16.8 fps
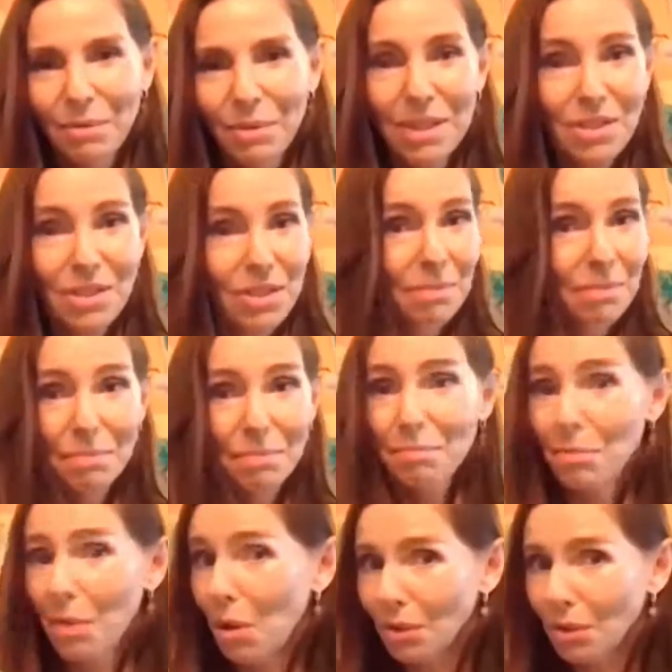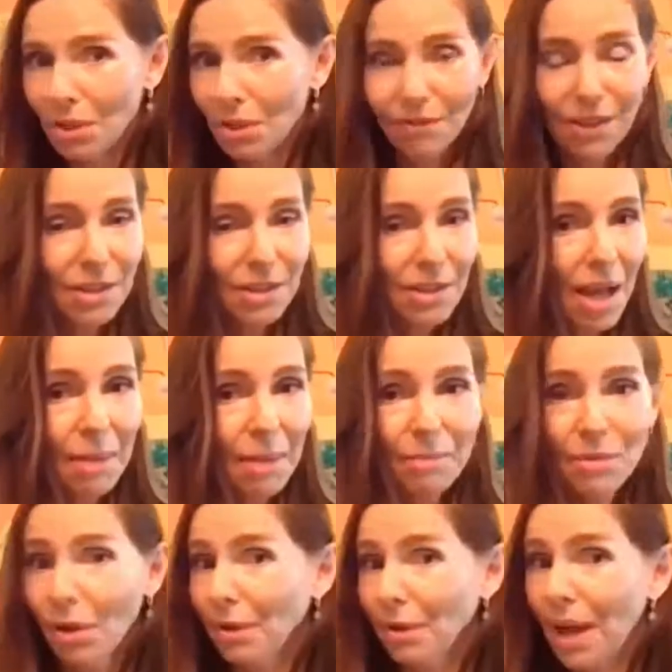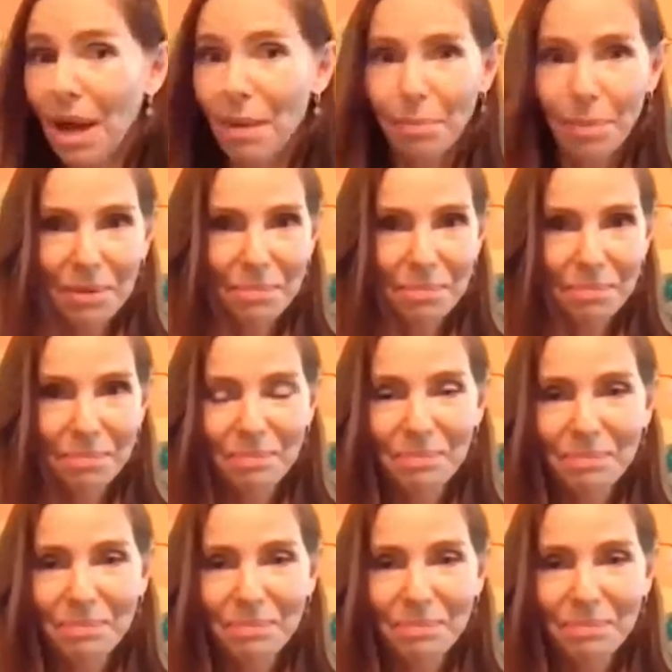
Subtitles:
which most of the time don't happen.